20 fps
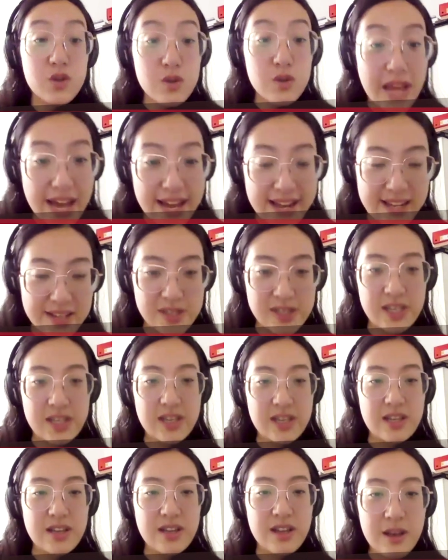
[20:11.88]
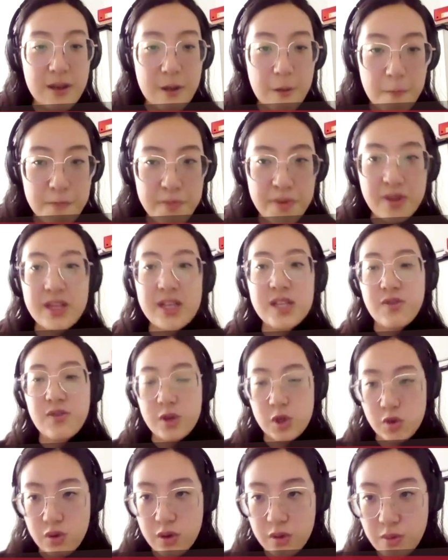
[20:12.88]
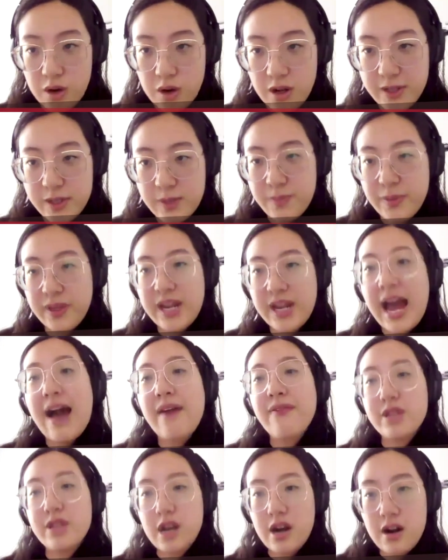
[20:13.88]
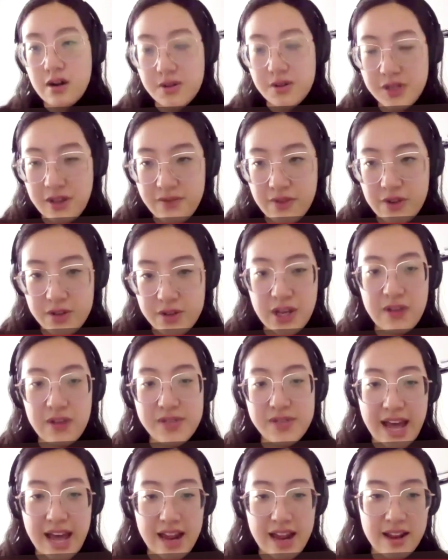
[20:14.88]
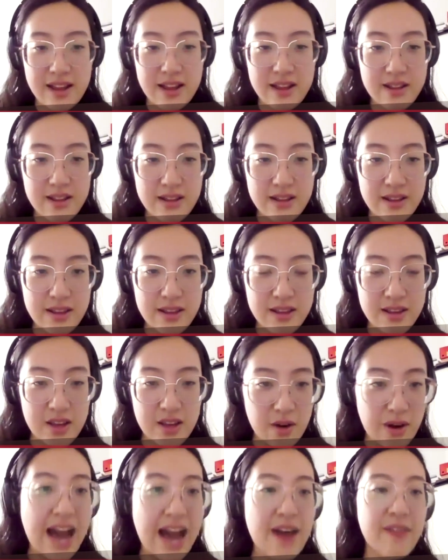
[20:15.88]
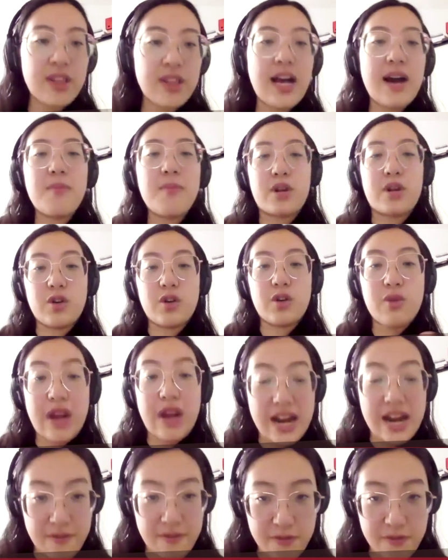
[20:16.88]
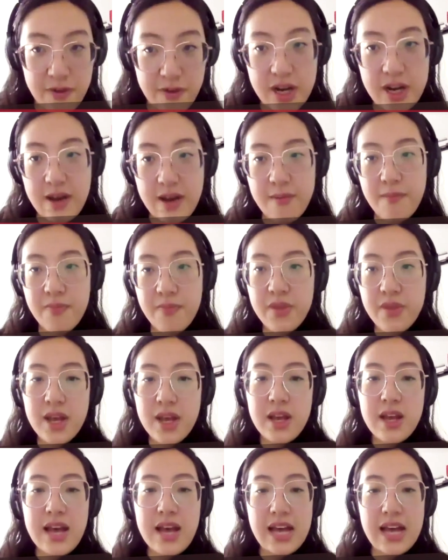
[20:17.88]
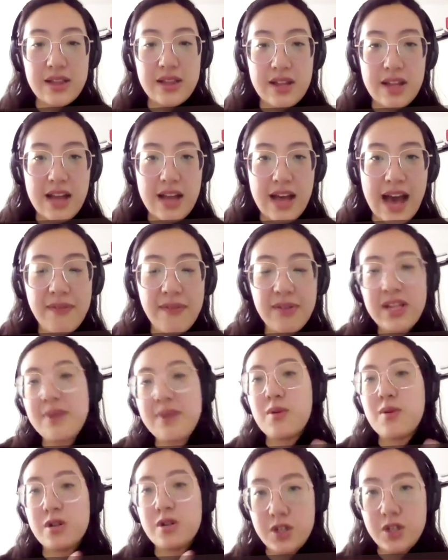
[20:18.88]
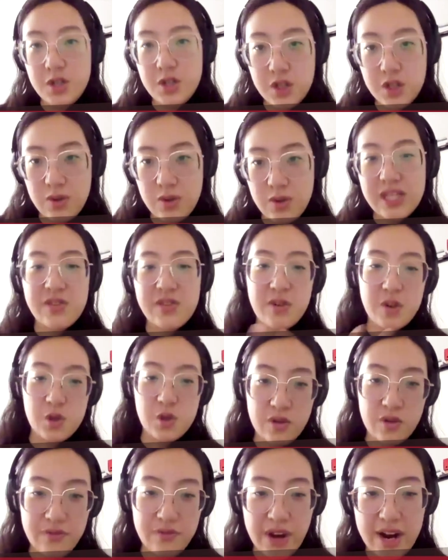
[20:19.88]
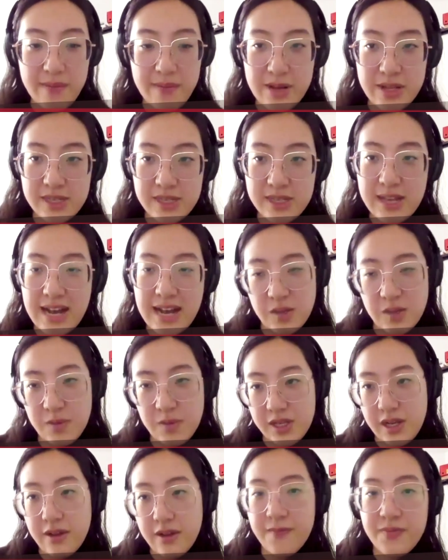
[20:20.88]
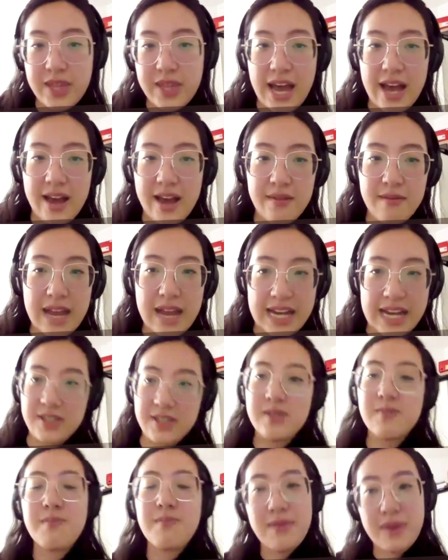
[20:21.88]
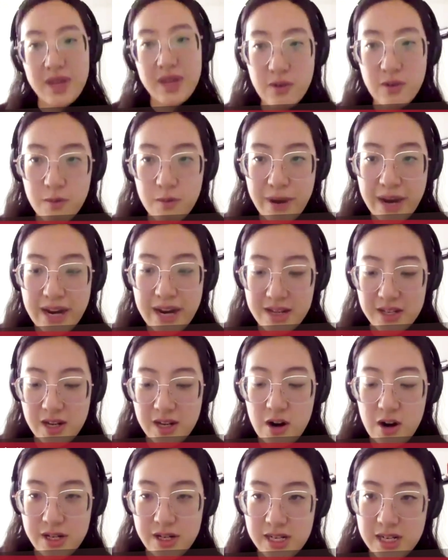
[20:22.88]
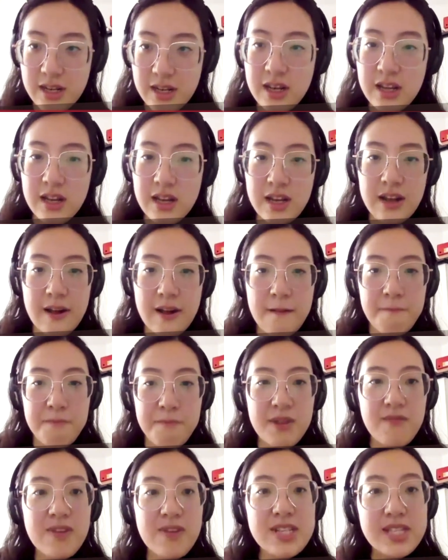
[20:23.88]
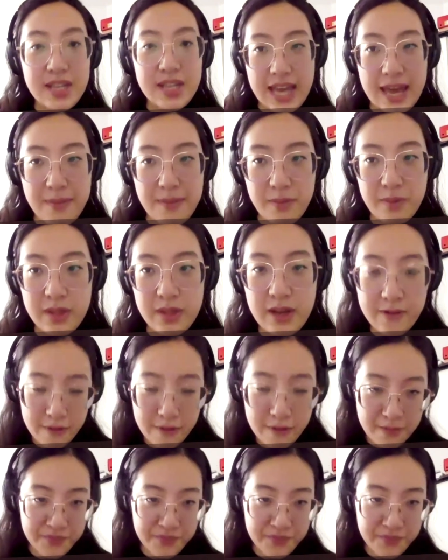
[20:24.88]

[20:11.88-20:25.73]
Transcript: that is to build these virtual worlds, build avatars of yourselves that you know have a lot more creative freedom and have a lot more to do in these virtual environments as a result that i guess maybe human bodies aren't physically capable of